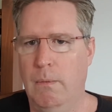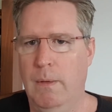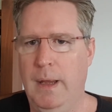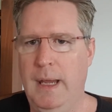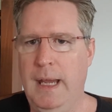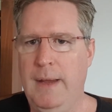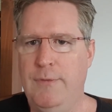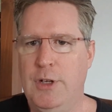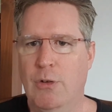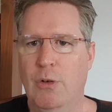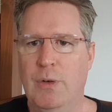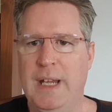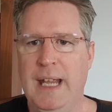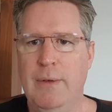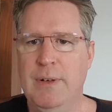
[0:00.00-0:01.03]
If you're
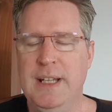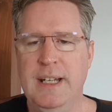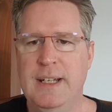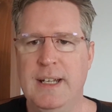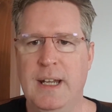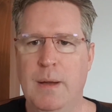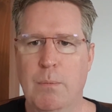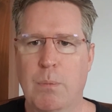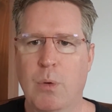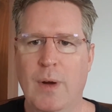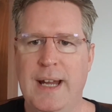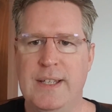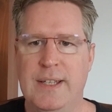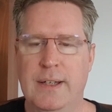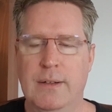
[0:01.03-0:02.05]
okay with it,
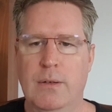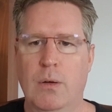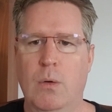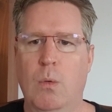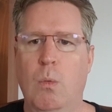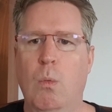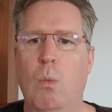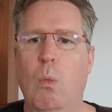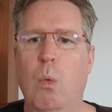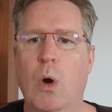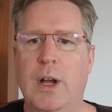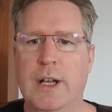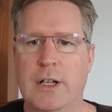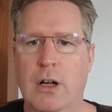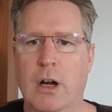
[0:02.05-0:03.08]
embrace it.
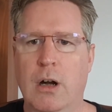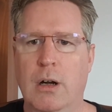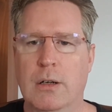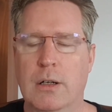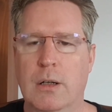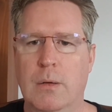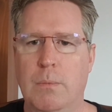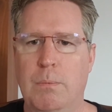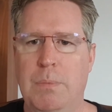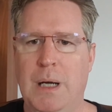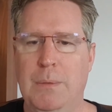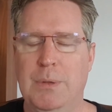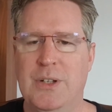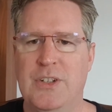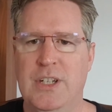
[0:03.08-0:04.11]
Work it hard.
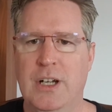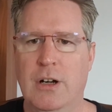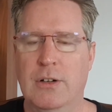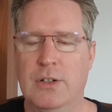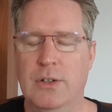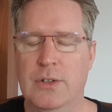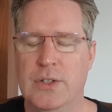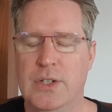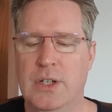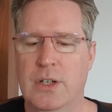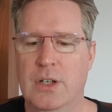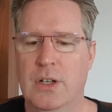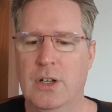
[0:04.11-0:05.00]
Publish the articles.